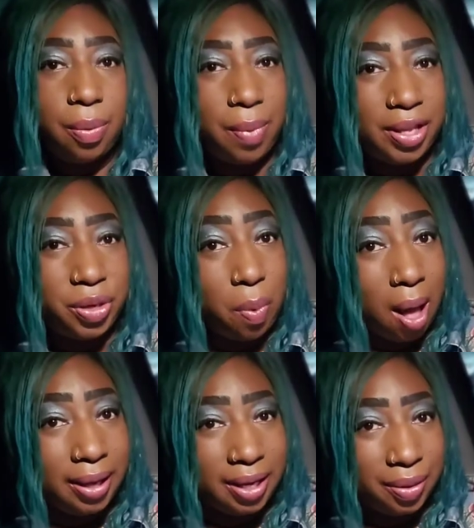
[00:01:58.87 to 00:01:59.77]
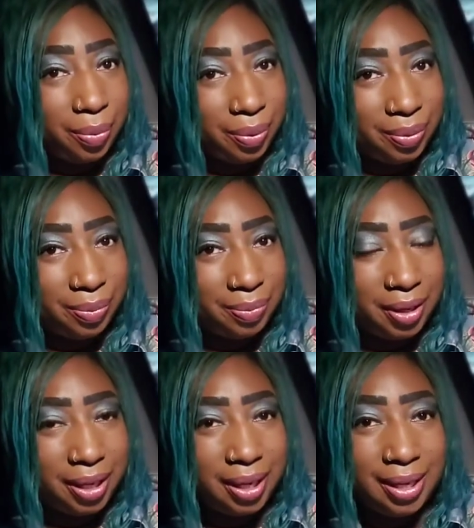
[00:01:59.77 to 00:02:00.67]
When You Walk in the Room
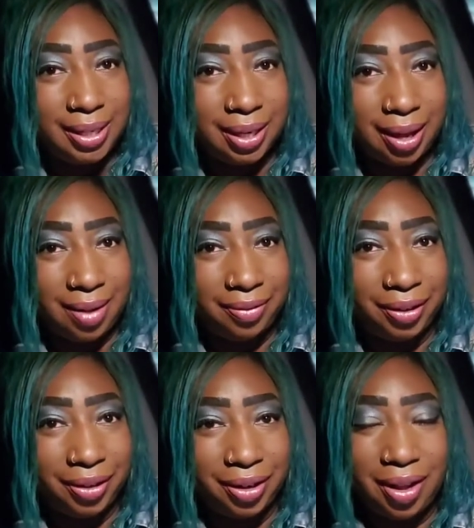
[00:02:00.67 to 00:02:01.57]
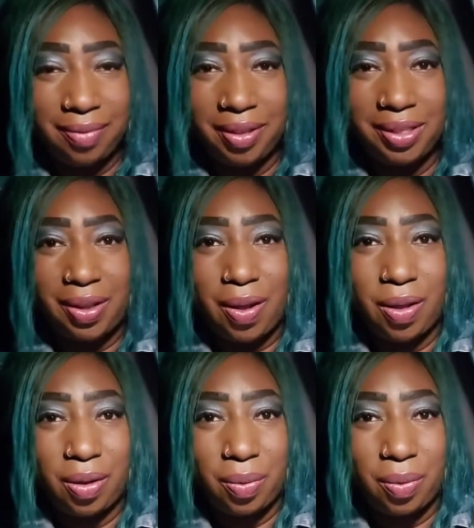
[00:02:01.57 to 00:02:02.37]
is a cover of the song